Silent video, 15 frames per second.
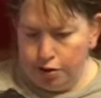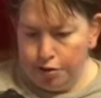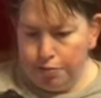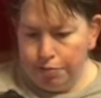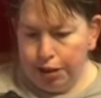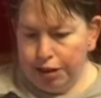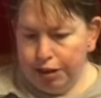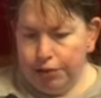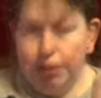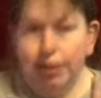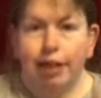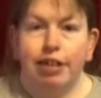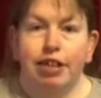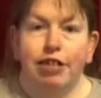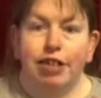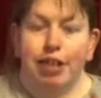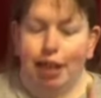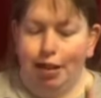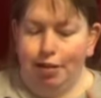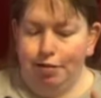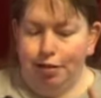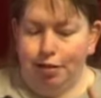But I don't want to tell you
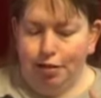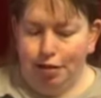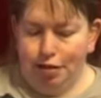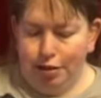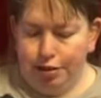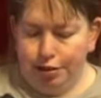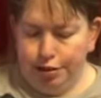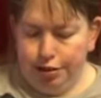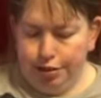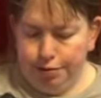yet, because